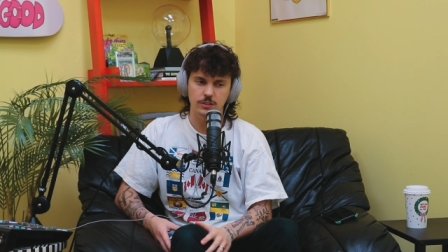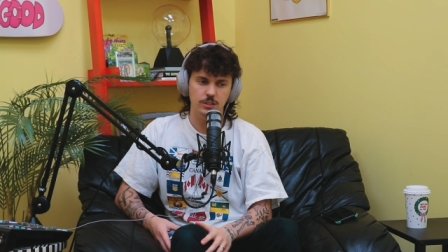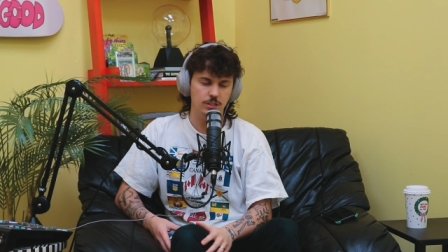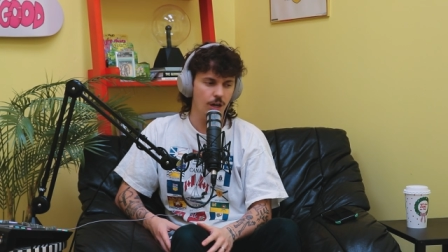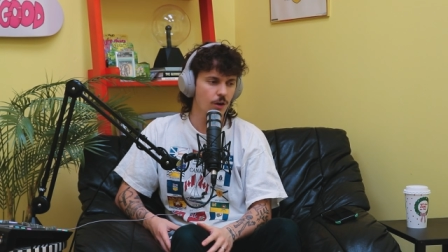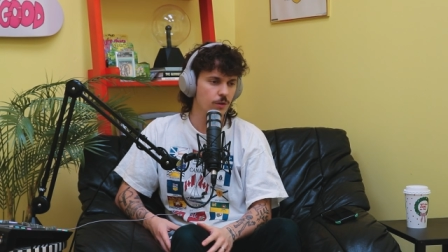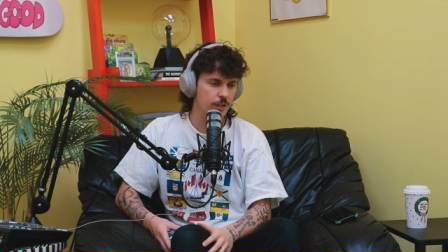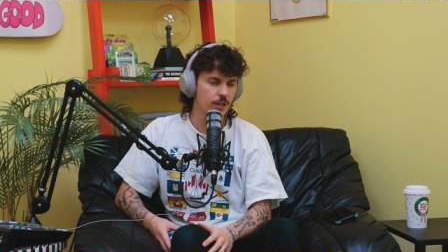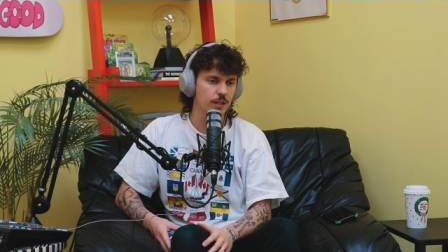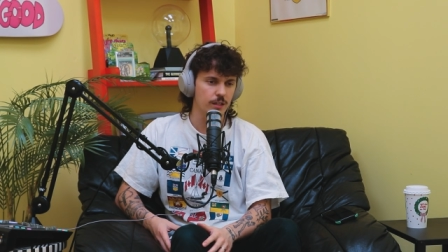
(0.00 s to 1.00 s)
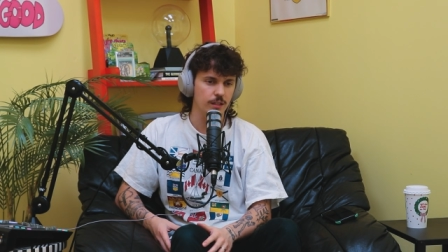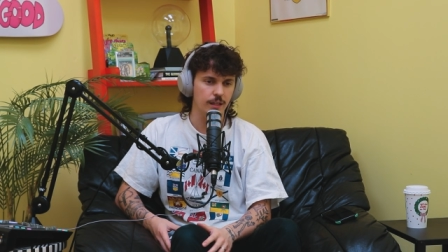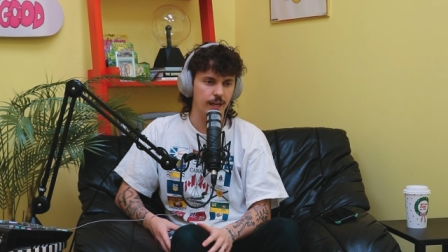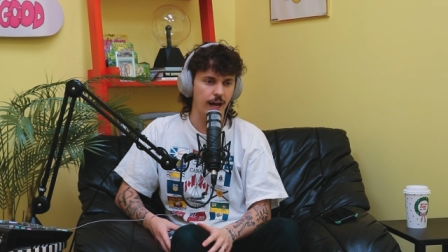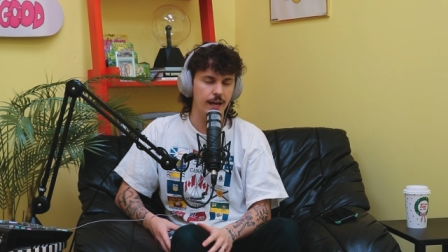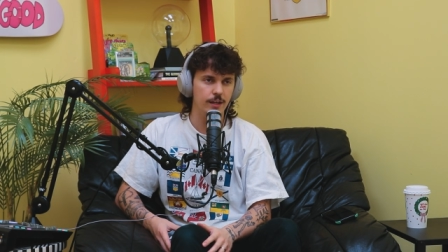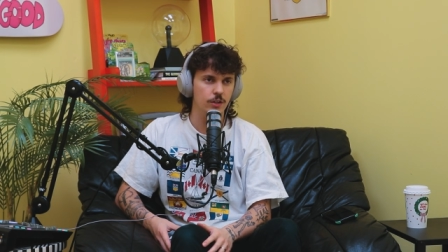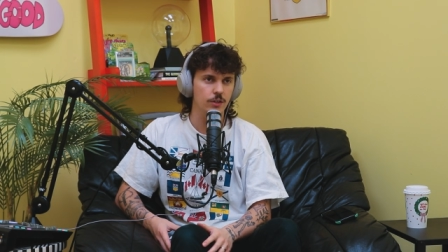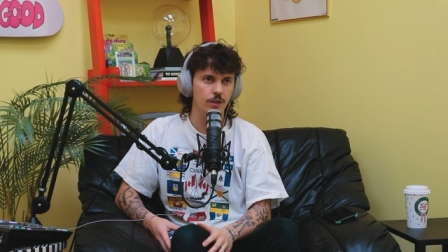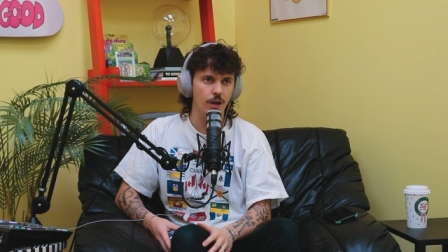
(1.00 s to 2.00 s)
so good. Like, I
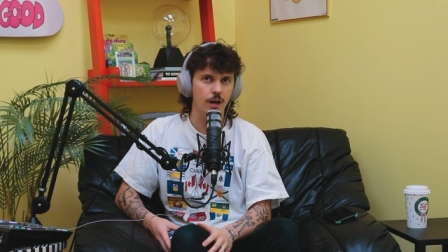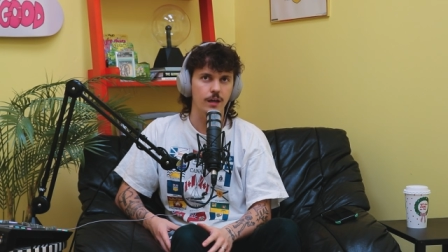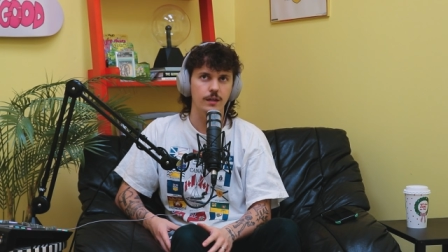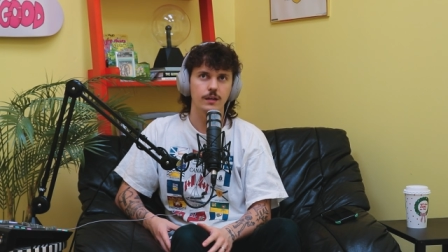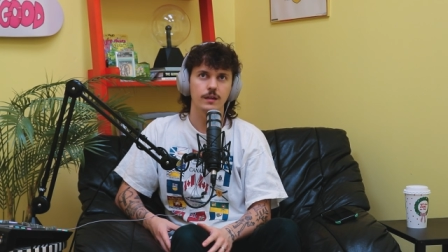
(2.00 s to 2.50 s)
could not